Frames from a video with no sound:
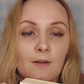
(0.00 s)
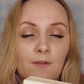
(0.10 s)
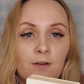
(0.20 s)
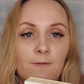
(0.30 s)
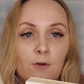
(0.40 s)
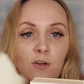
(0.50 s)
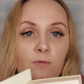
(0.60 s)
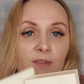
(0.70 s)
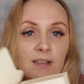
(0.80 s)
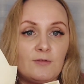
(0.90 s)
3
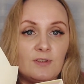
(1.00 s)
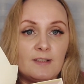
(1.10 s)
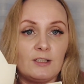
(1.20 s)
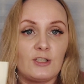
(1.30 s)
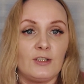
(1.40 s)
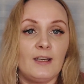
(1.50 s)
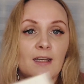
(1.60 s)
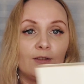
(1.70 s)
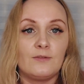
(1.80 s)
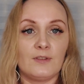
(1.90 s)
forms and translation
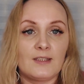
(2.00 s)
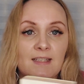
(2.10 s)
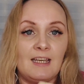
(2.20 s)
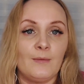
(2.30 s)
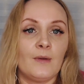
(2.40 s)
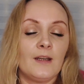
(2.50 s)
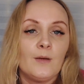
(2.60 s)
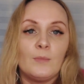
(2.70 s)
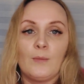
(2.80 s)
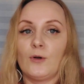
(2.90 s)
and do the same
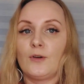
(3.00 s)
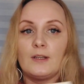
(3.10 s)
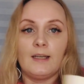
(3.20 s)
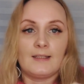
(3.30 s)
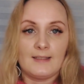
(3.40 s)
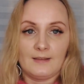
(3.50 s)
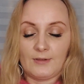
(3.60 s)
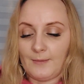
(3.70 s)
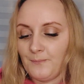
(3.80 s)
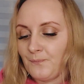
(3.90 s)
memory,
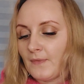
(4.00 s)
etc.